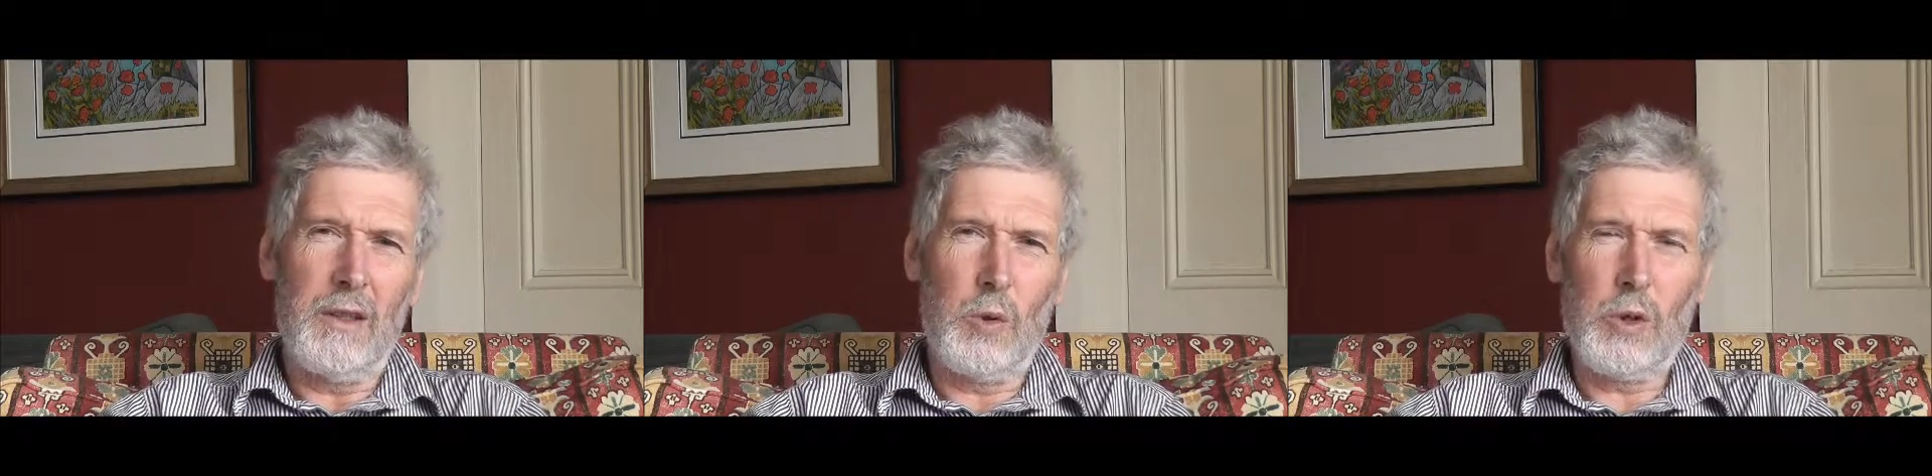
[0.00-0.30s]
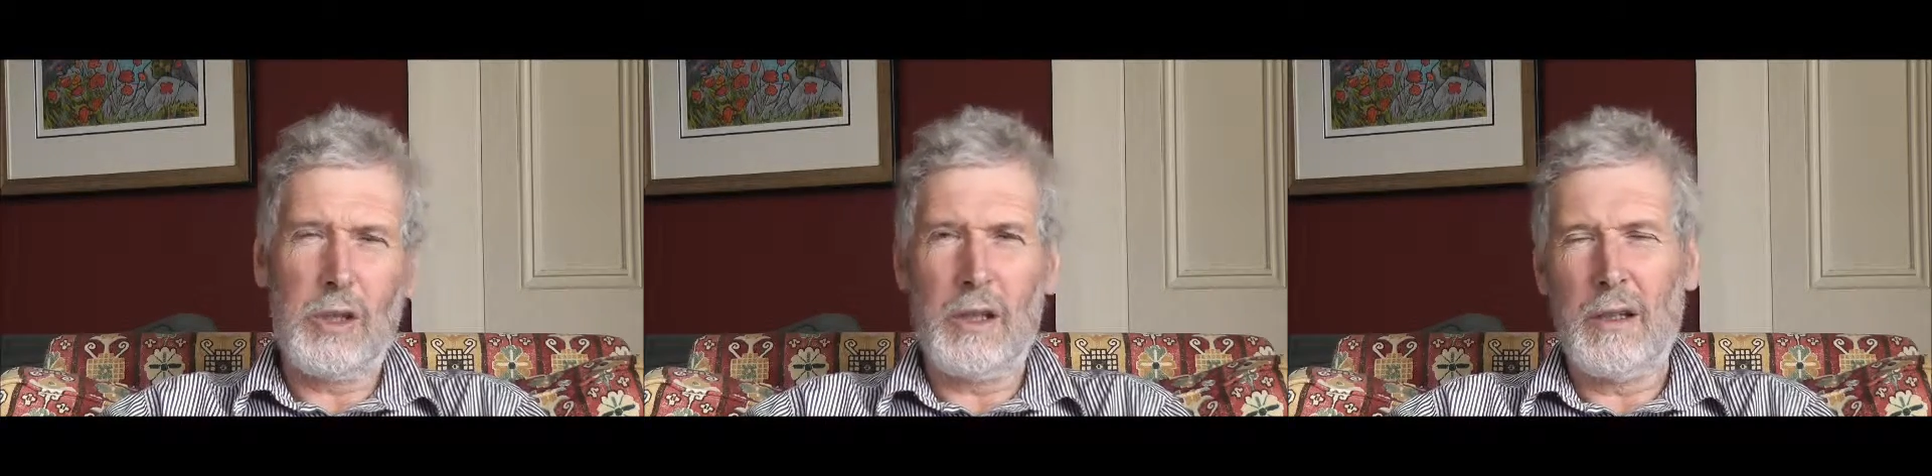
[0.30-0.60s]
you'll
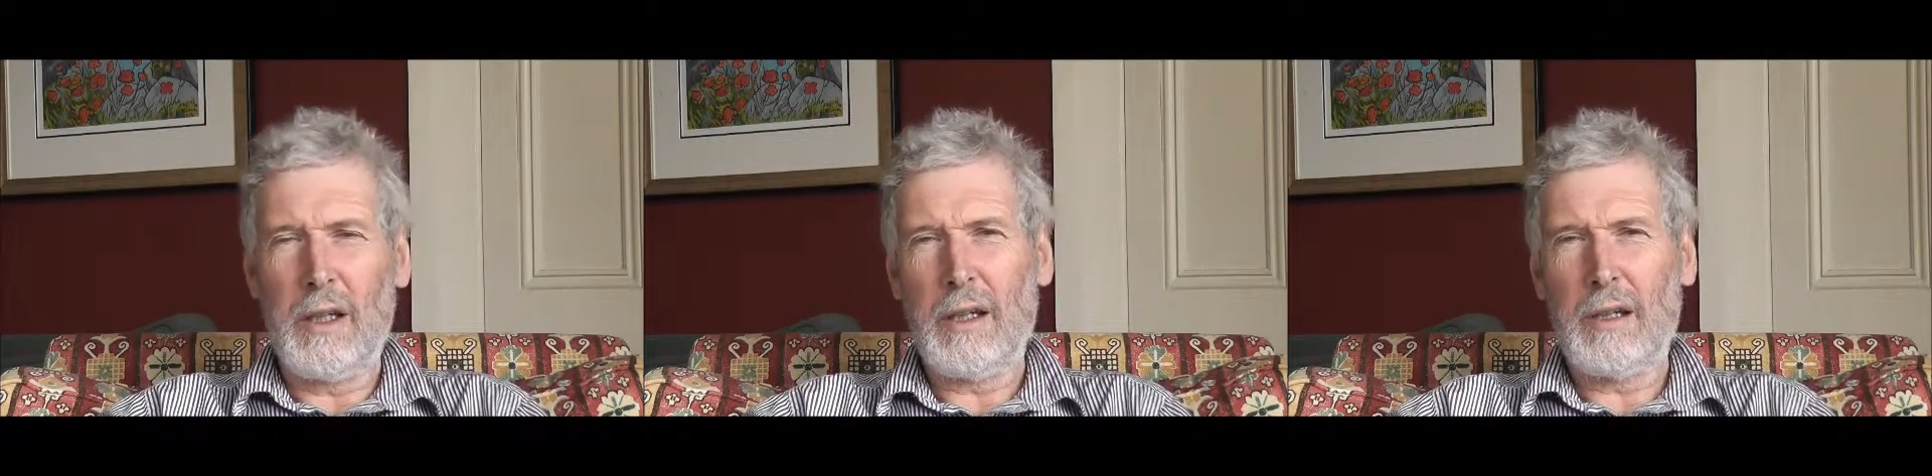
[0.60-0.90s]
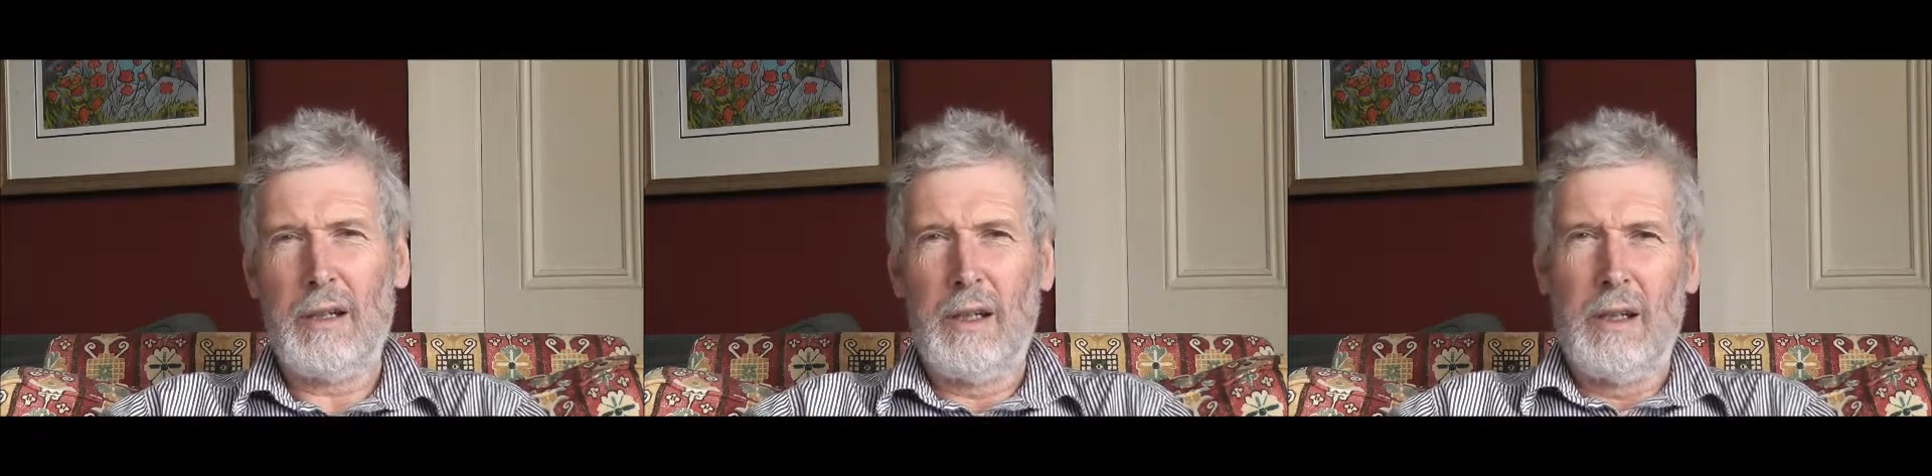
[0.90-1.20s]
see that
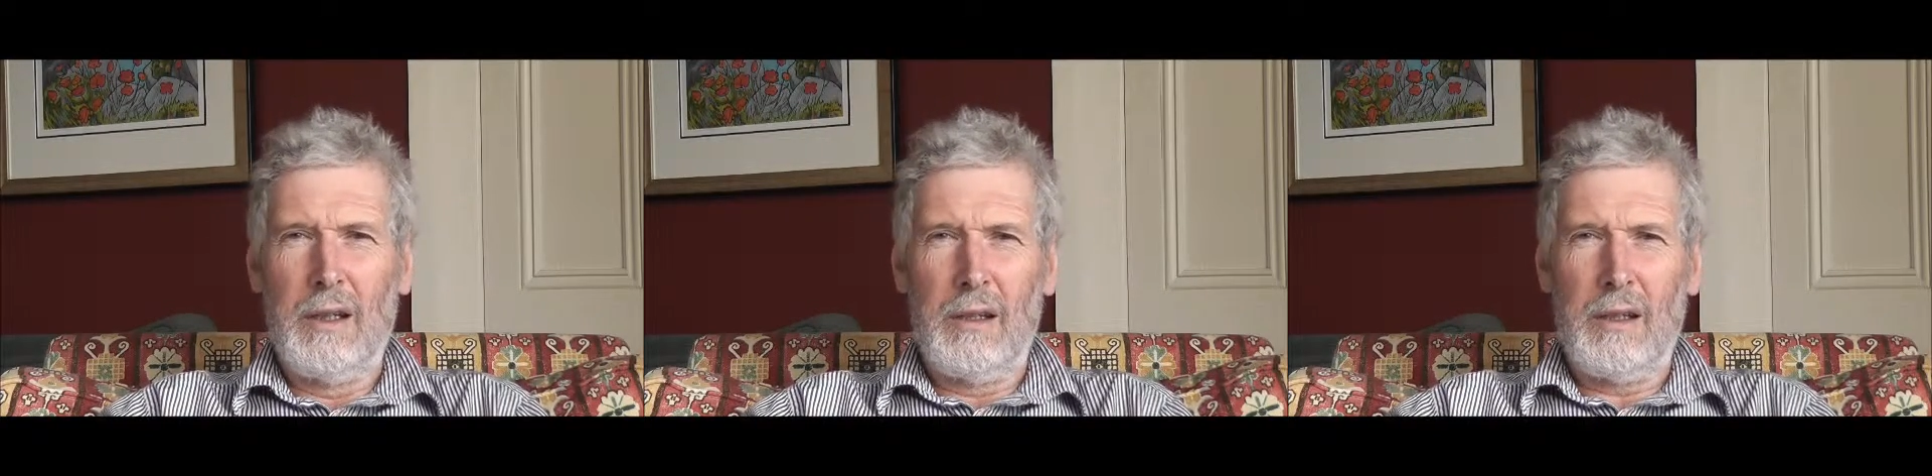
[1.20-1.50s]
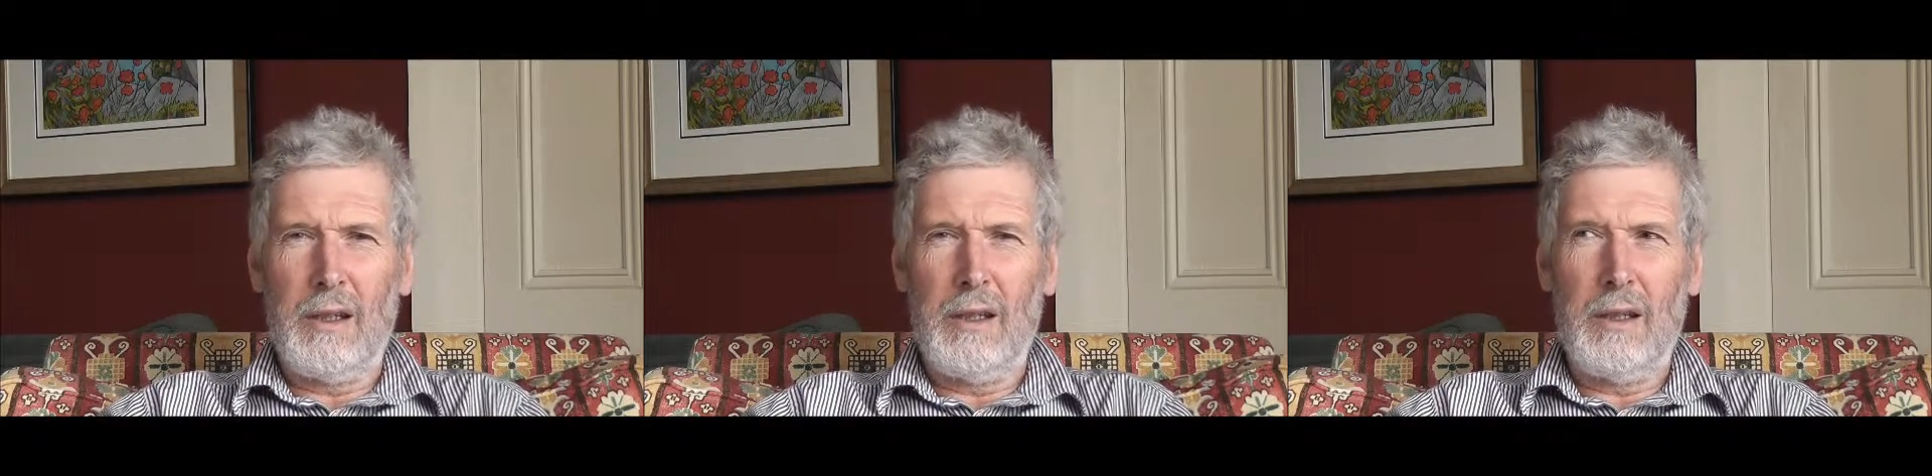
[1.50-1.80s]

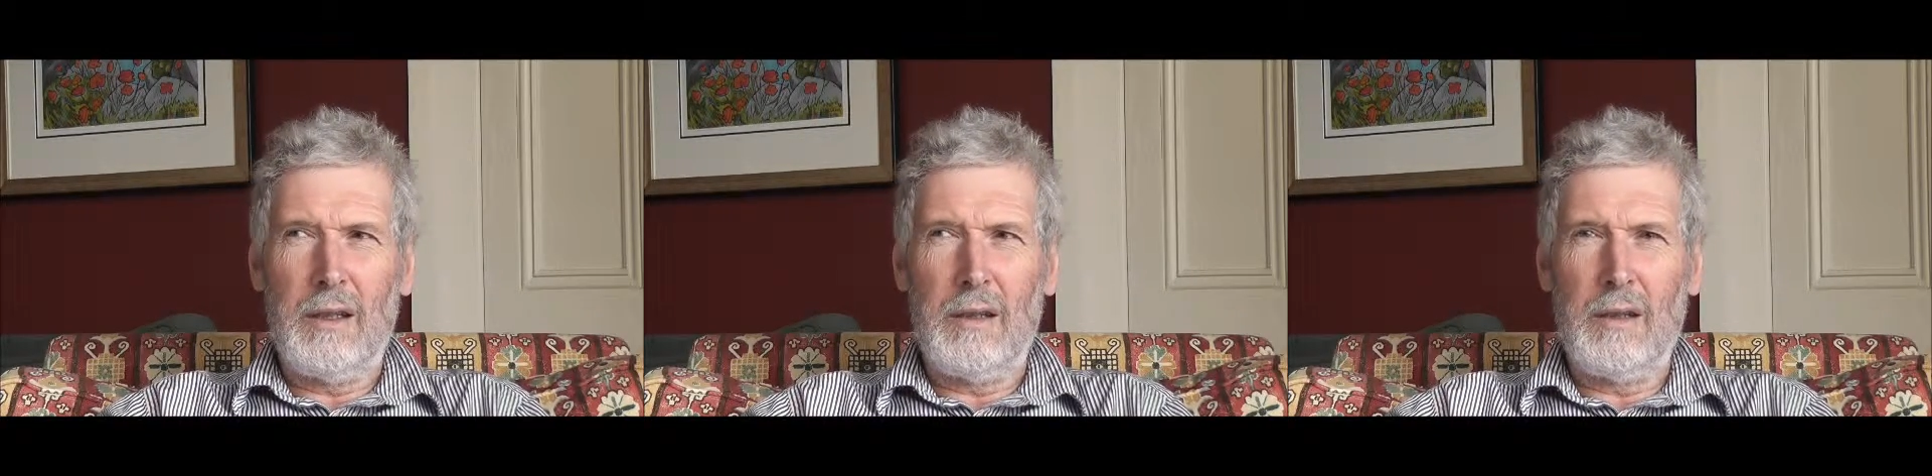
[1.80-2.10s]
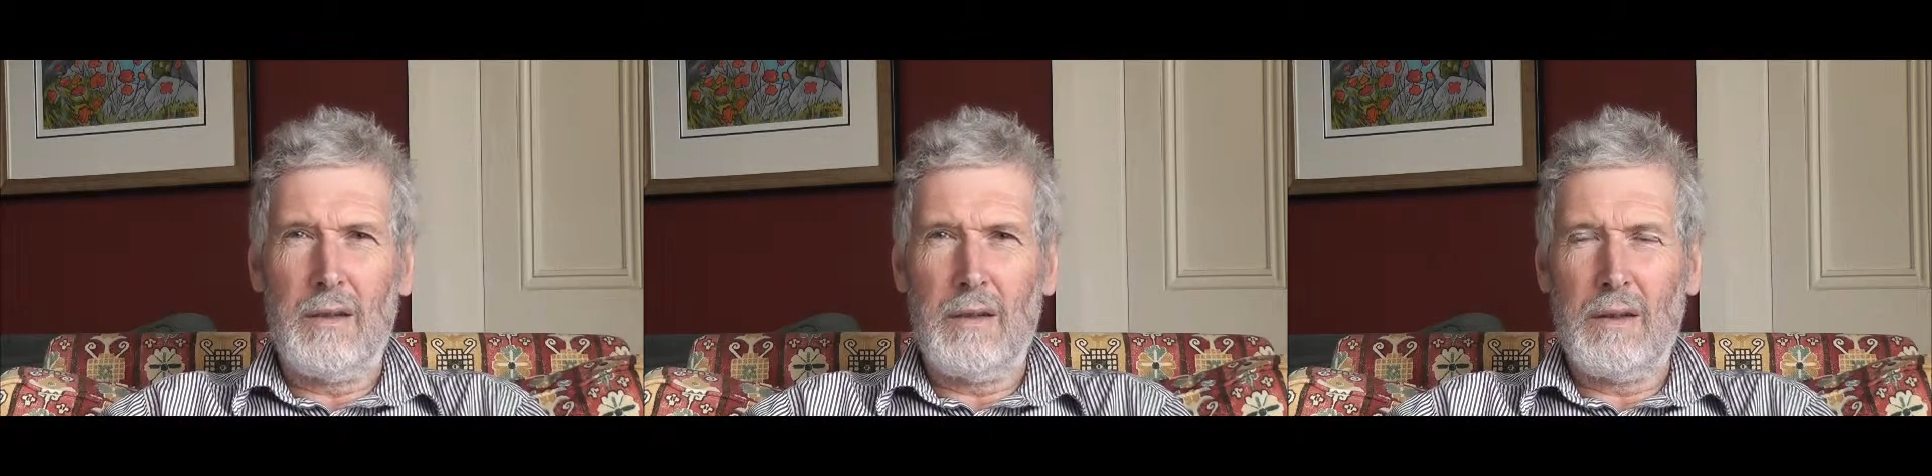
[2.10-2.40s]
the